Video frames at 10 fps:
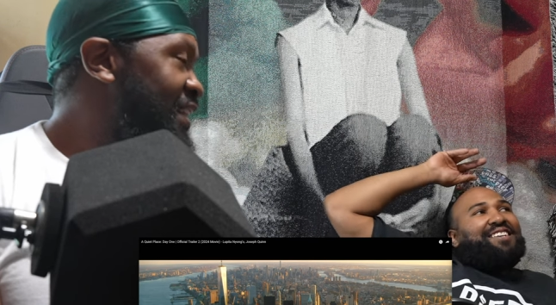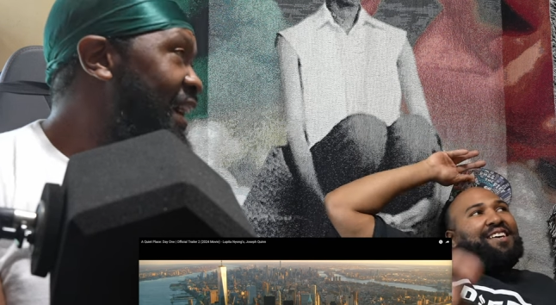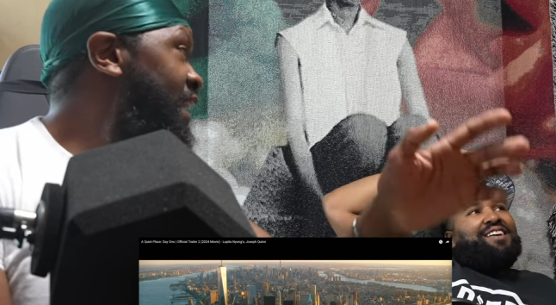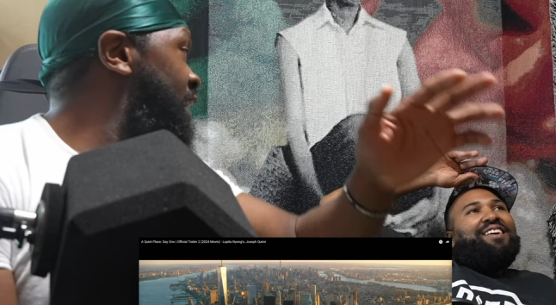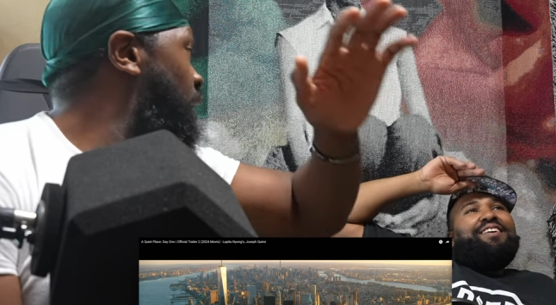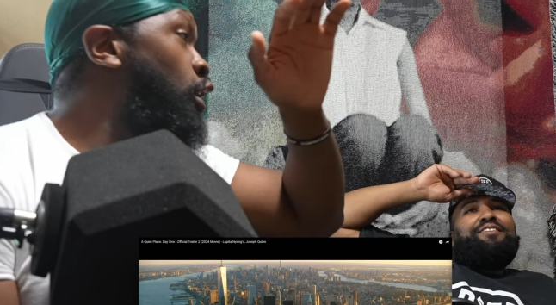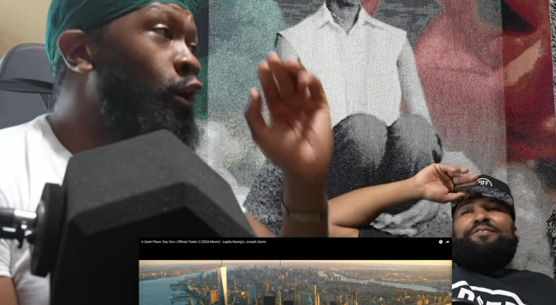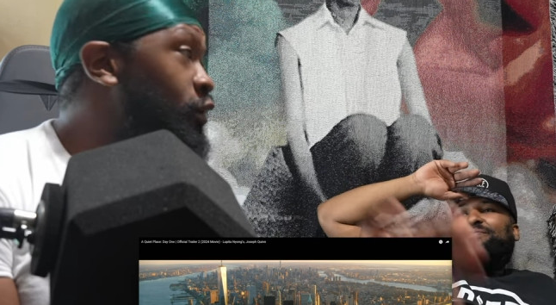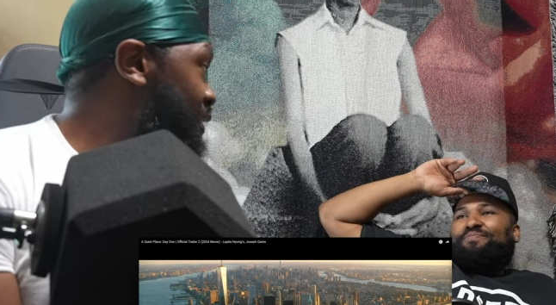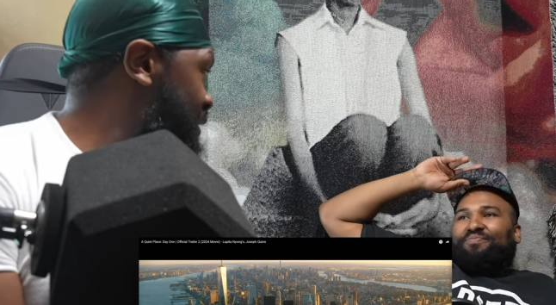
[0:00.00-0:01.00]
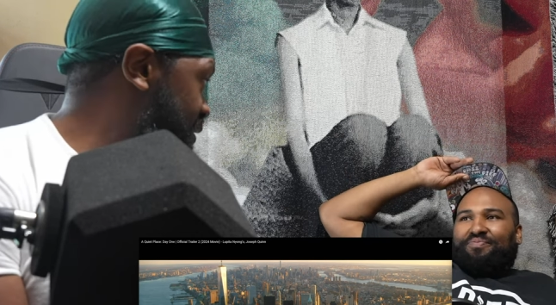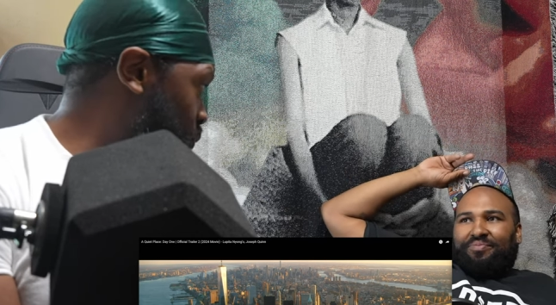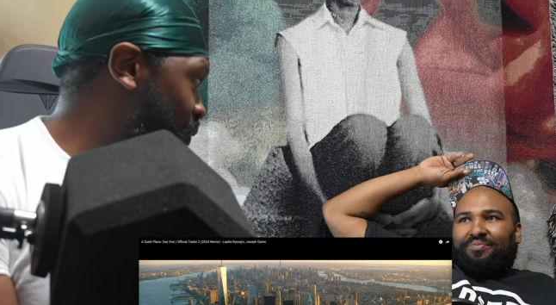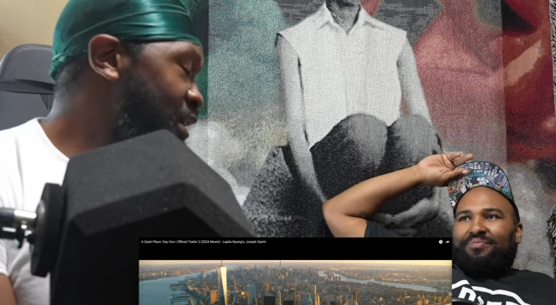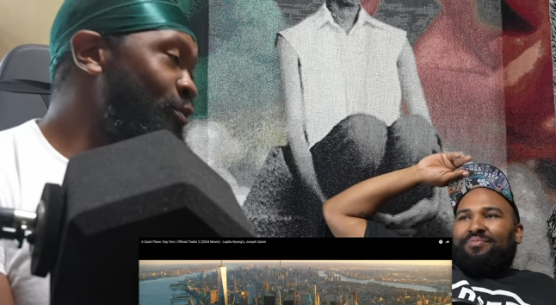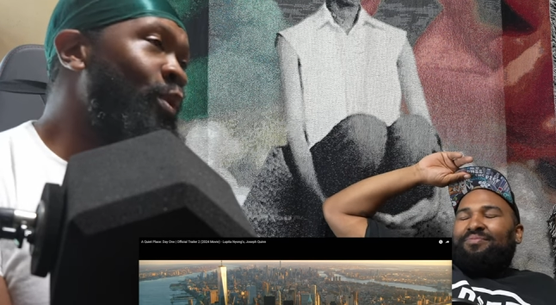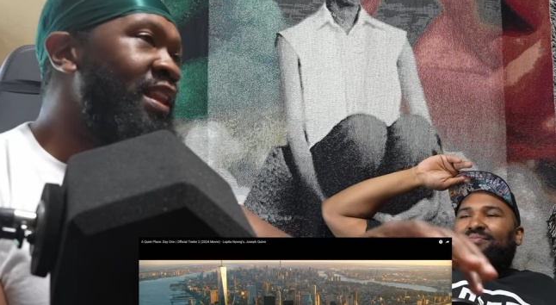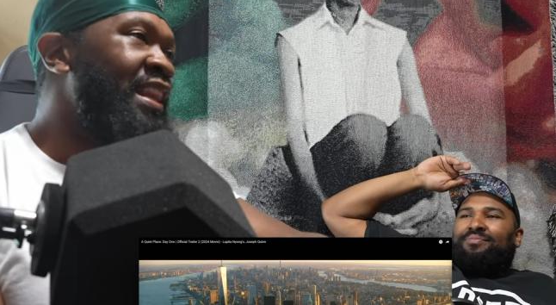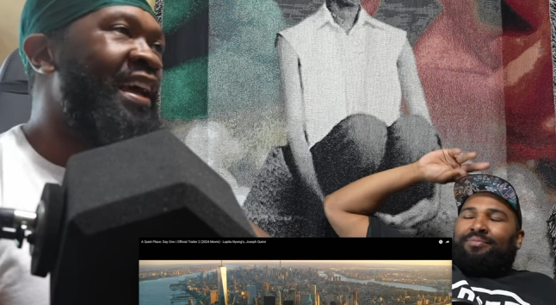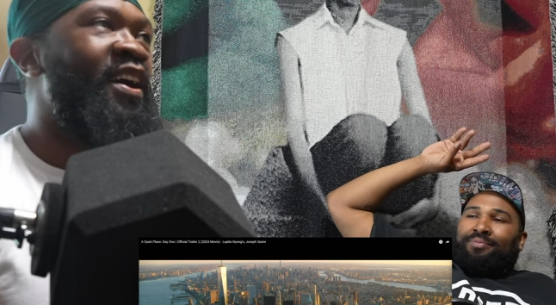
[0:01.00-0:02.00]
Speaker 1: that, it early too. It wasn't
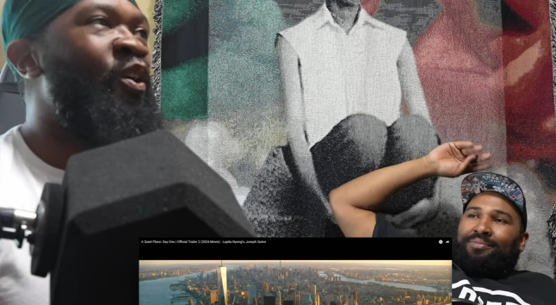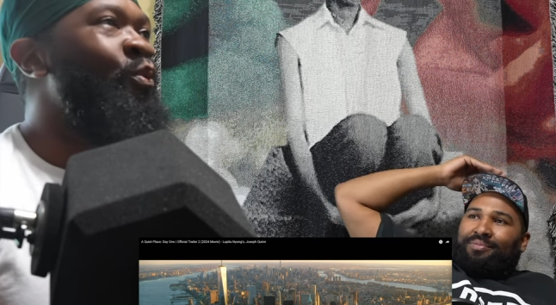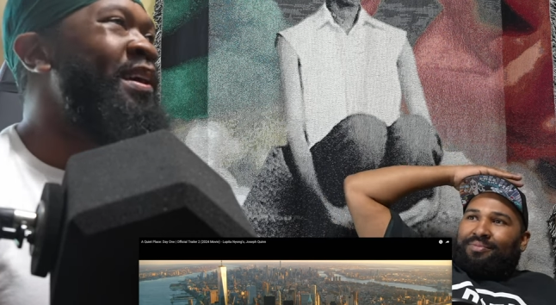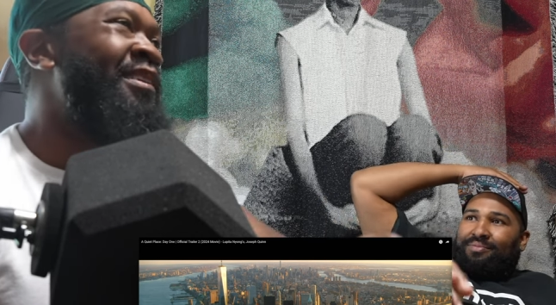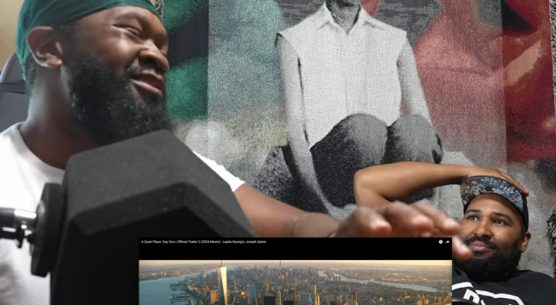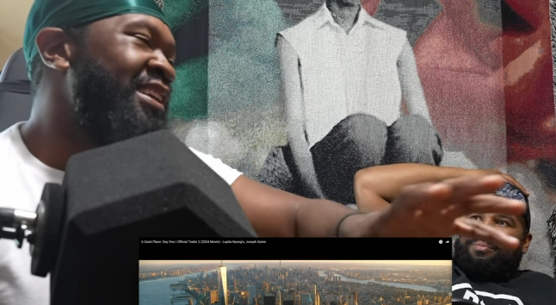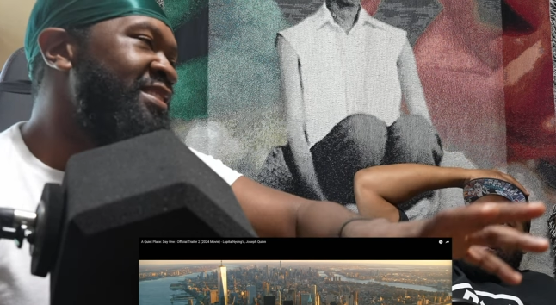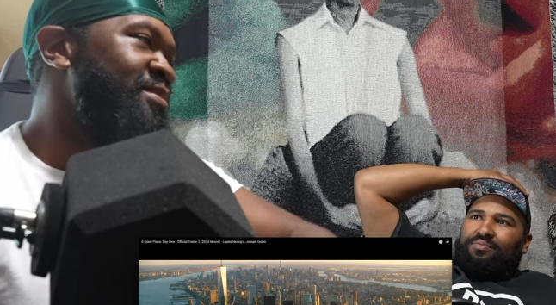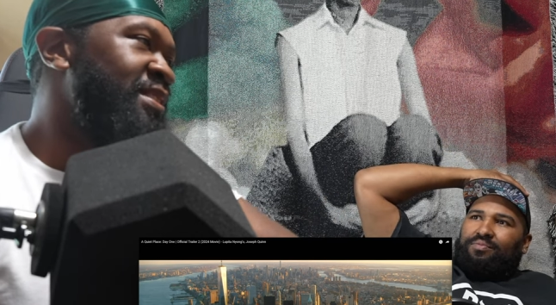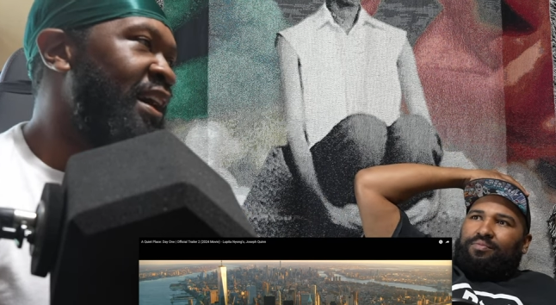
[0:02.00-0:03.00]
like, oh, we gonna take some time.